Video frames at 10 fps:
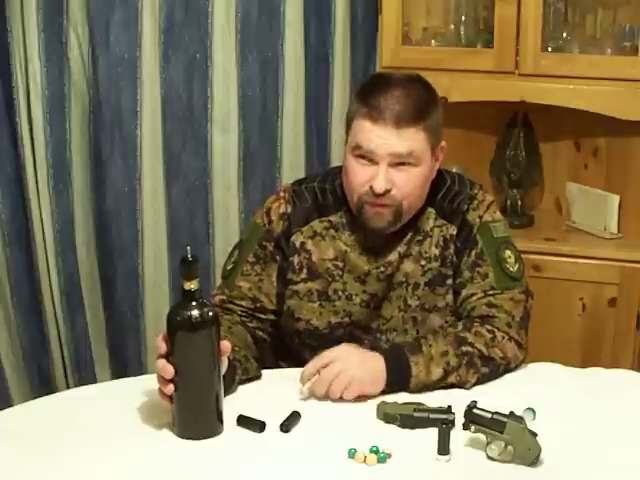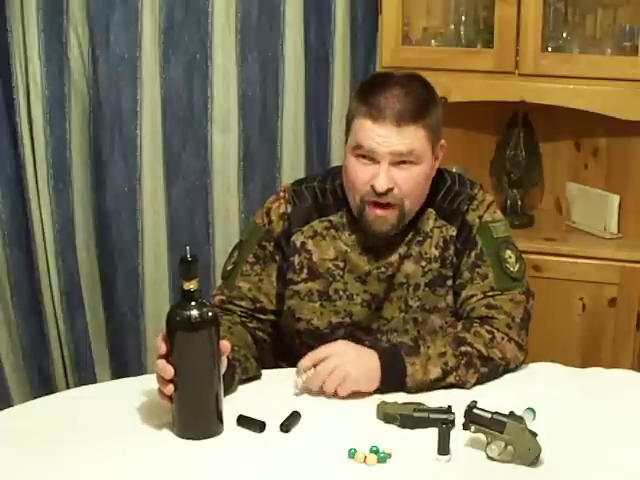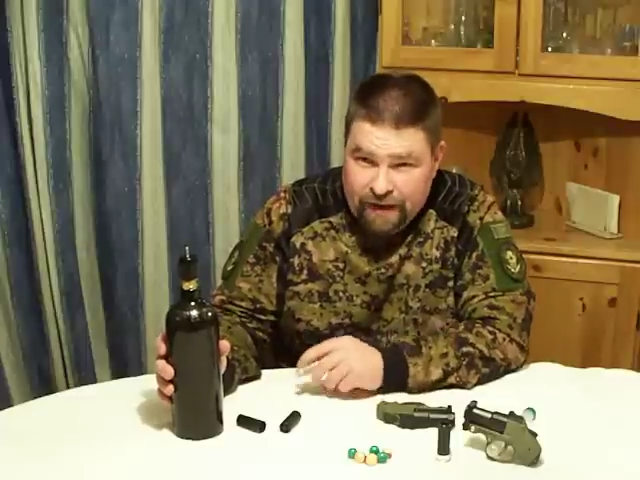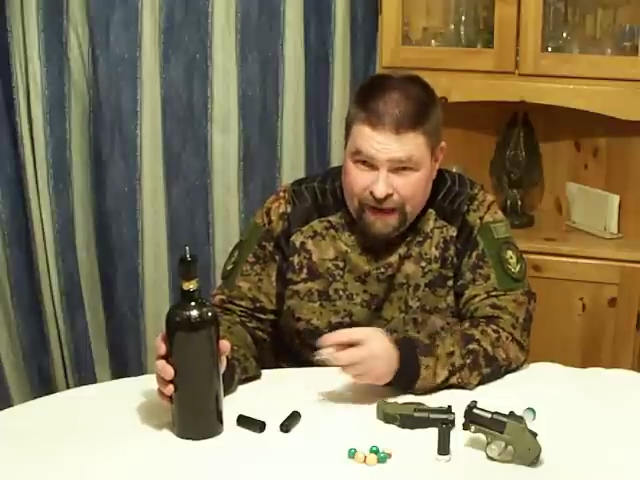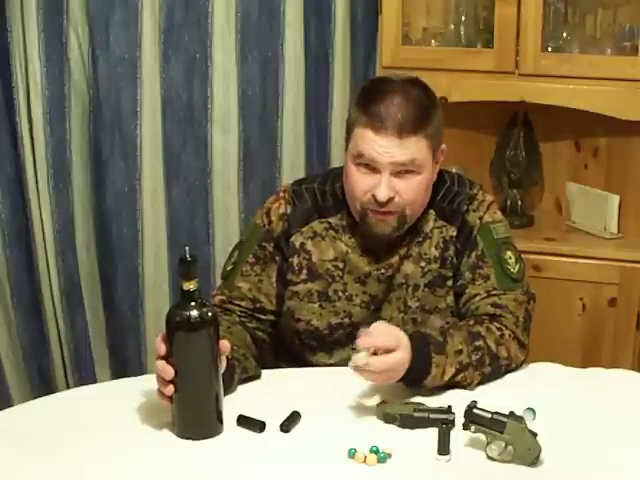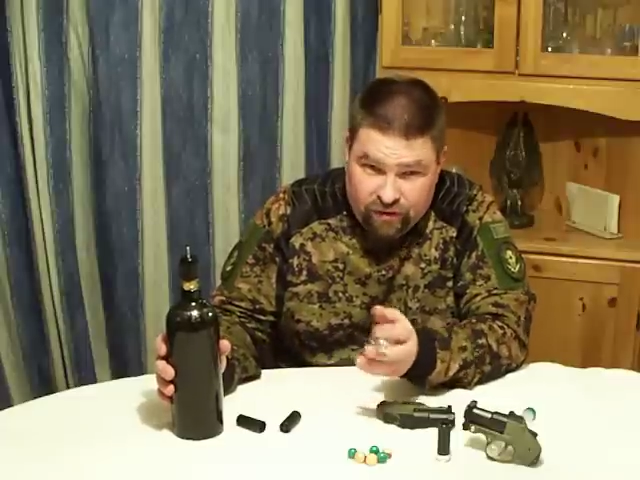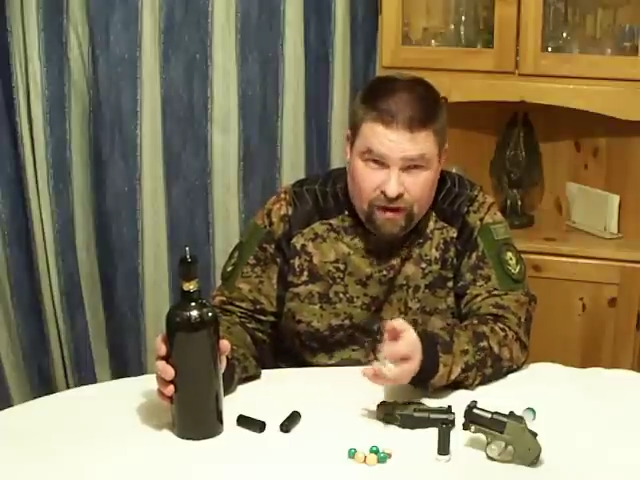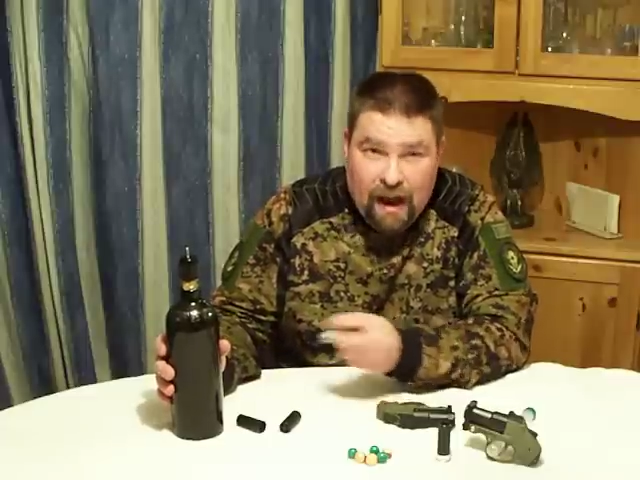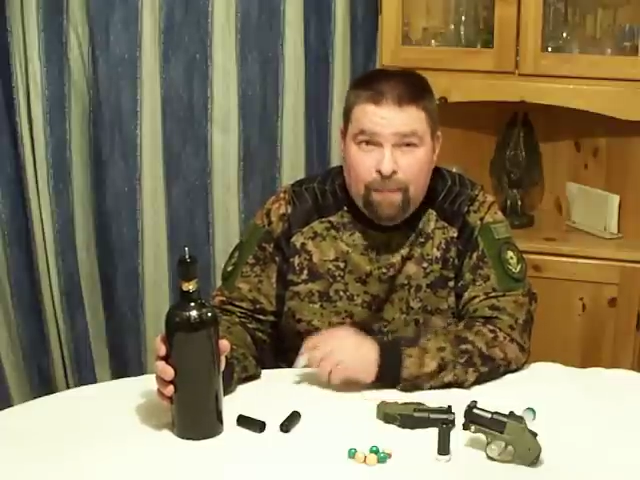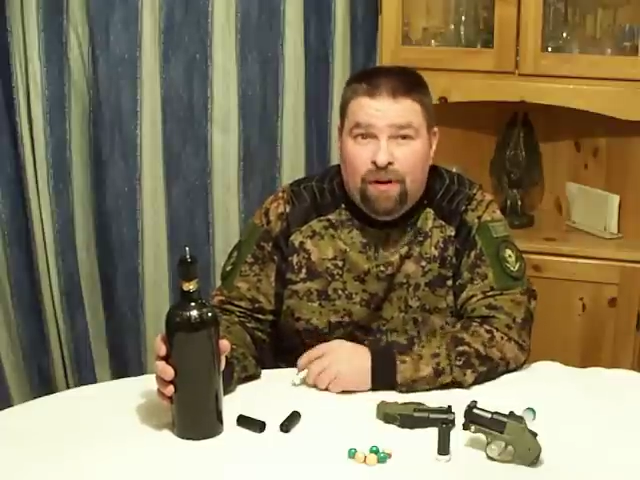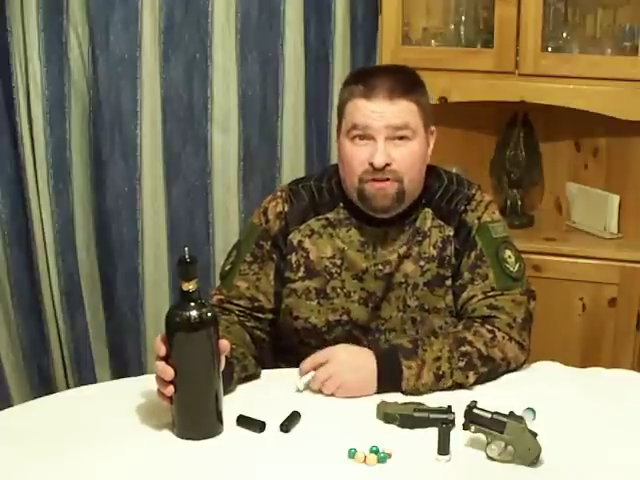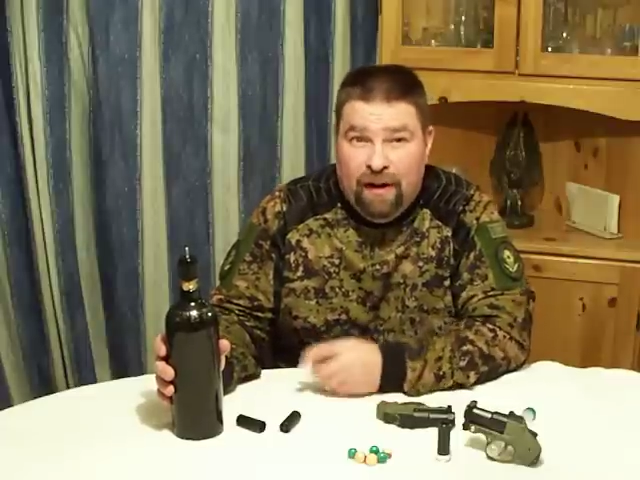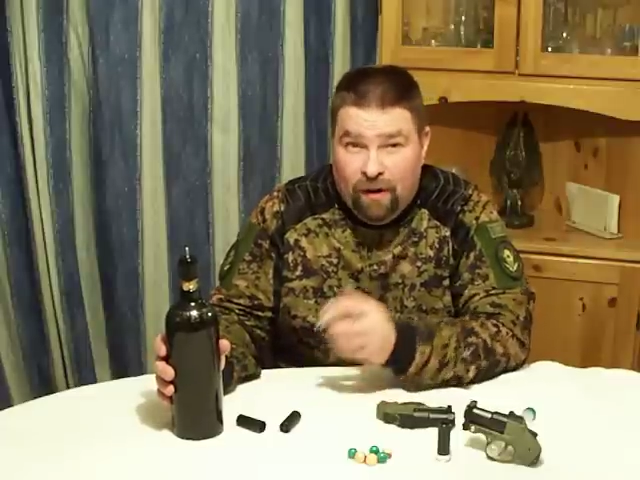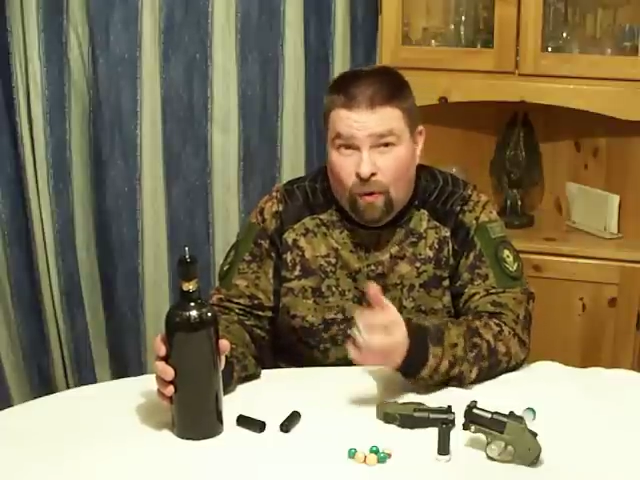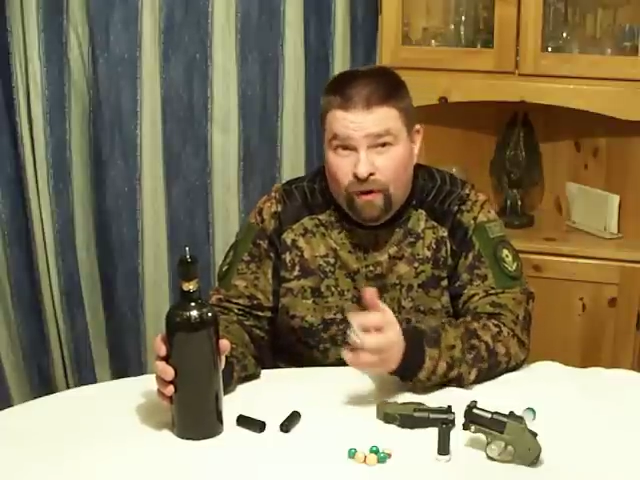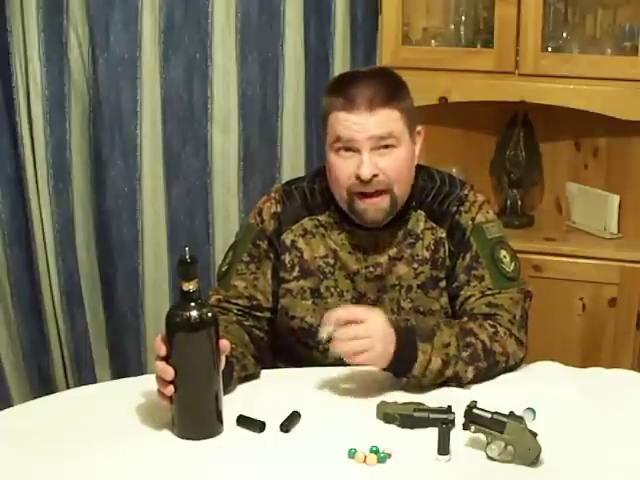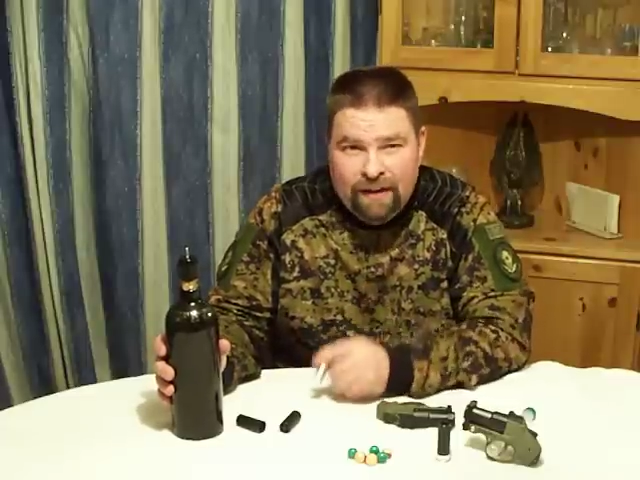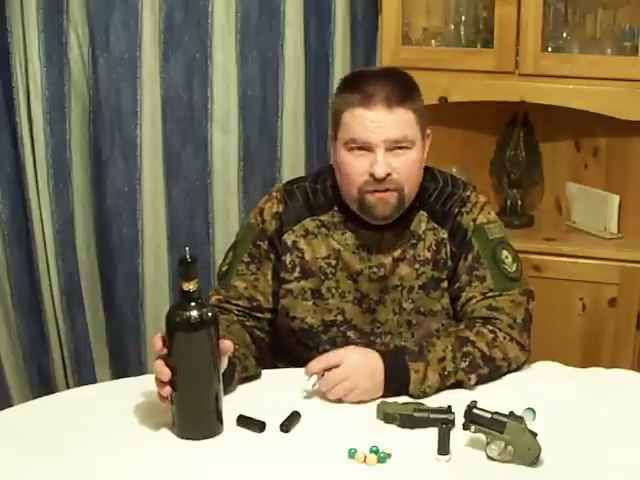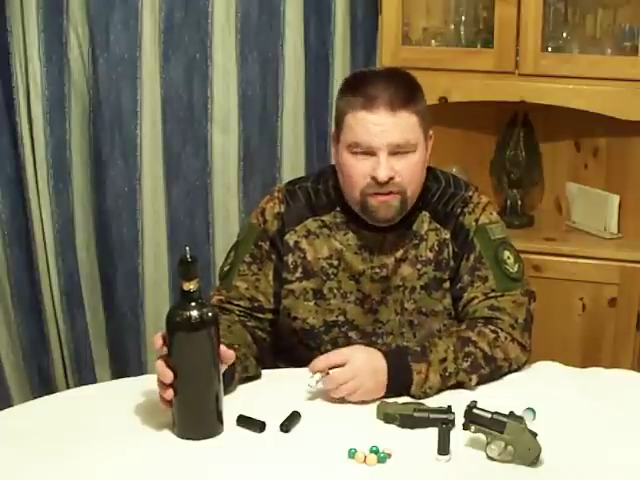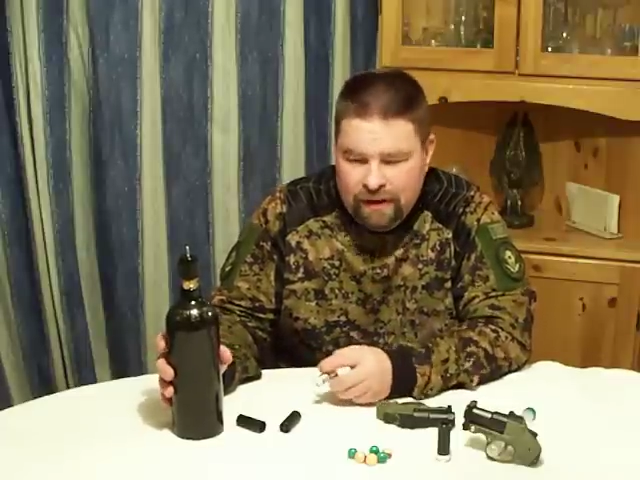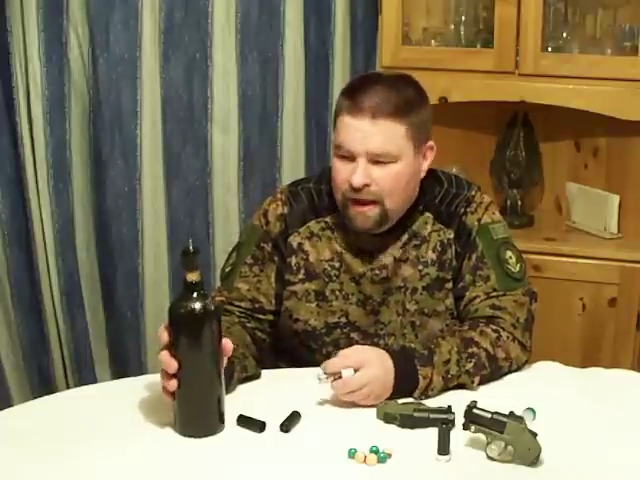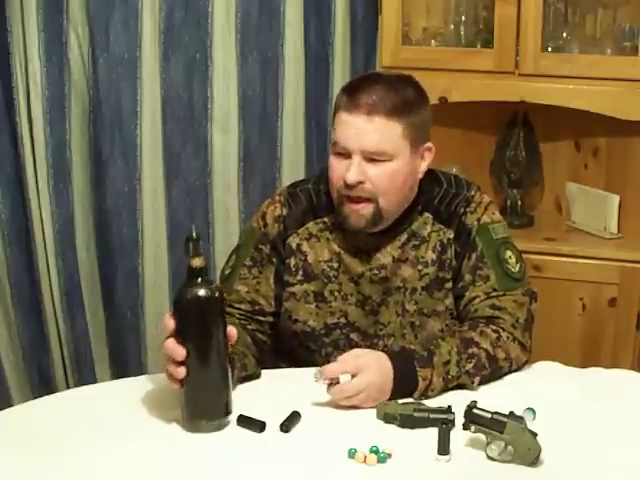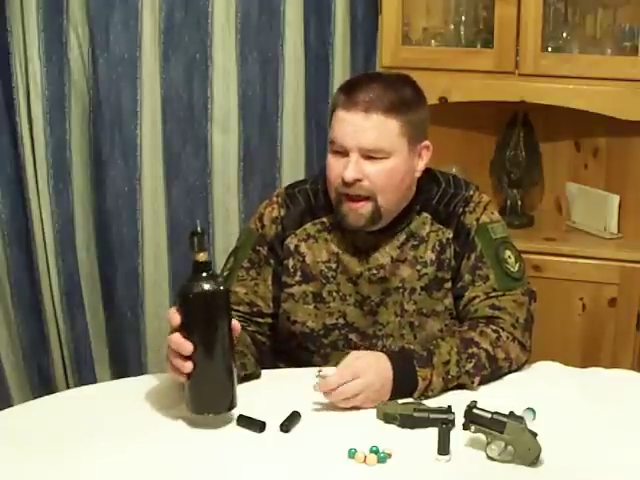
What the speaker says: is not nitrogen, high pressure air or nitrogen.